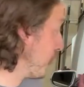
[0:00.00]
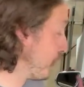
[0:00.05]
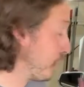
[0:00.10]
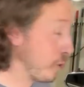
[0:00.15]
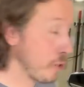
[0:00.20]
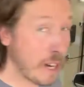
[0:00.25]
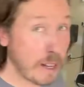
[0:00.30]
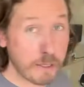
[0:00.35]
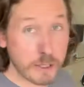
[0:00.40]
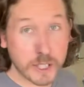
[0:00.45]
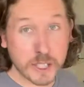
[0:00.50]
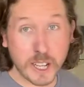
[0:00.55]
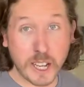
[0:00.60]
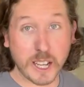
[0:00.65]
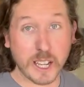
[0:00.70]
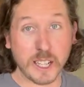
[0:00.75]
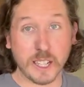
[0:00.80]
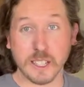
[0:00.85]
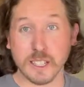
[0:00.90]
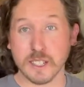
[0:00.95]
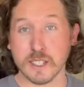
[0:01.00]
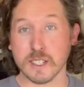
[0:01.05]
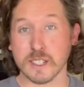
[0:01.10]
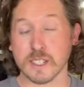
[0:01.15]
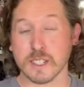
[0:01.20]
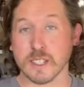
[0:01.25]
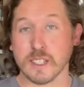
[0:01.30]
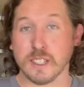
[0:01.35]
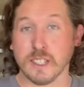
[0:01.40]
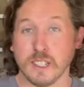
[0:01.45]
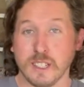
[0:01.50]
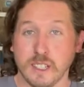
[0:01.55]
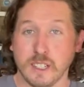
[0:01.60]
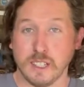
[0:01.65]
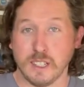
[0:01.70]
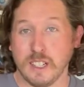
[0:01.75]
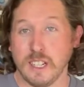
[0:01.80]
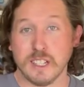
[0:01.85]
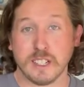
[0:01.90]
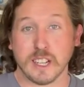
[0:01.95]
The driver's side is
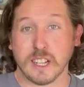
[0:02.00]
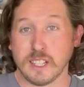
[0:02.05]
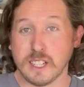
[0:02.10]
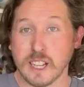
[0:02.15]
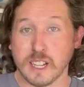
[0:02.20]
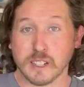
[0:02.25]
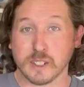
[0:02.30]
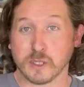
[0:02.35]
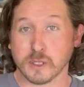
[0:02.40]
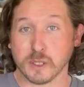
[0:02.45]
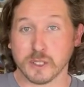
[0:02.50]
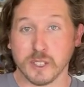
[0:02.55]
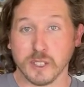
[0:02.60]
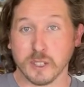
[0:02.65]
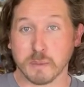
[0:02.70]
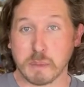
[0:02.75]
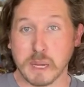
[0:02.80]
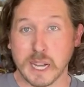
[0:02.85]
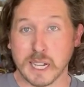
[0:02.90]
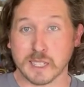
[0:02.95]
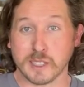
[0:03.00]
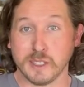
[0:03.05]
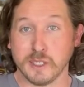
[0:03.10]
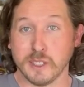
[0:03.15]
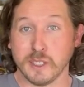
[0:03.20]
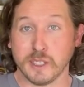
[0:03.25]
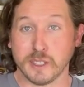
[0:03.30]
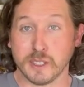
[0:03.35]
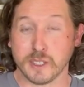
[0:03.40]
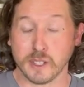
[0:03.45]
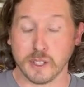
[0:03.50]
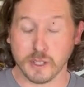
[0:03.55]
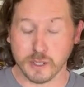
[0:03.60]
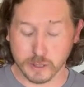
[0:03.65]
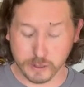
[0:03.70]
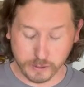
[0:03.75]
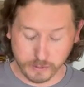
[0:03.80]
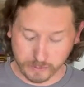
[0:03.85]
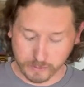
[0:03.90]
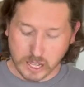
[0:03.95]
is identical to the passenger.
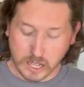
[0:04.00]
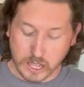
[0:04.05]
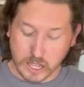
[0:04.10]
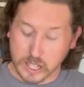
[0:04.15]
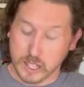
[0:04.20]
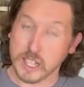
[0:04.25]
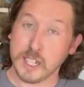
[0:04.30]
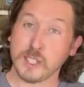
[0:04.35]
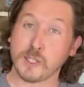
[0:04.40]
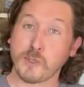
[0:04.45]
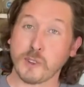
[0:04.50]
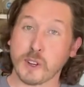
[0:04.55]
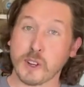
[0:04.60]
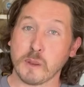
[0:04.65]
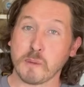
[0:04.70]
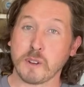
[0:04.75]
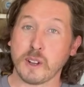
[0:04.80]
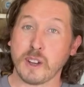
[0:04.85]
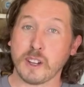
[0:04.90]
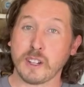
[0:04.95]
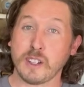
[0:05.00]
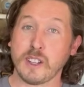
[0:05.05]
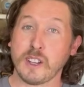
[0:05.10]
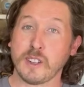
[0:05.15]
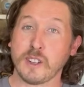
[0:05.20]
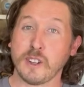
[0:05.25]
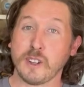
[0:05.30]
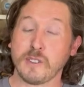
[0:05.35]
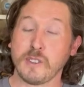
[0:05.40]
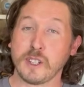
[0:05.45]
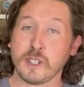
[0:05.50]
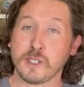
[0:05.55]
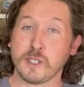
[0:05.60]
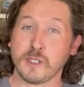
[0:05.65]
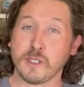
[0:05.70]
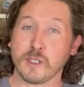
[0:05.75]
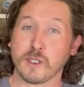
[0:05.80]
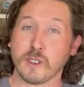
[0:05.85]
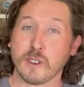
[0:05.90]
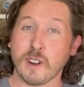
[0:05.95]
So, thanks for coming on another adventure
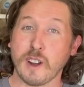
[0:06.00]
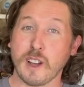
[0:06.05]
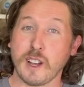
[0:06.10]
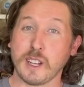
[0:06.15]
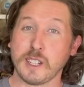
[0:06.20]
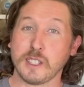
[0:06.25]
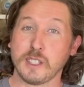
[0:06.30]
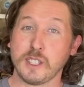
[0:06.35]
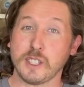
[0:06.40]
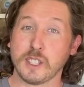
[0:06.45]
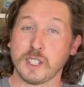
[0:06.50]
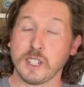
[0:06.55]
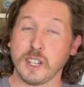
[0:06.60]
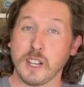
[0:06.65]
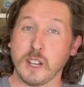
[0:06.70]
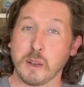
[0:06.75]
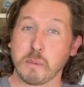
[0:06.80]
in the garage.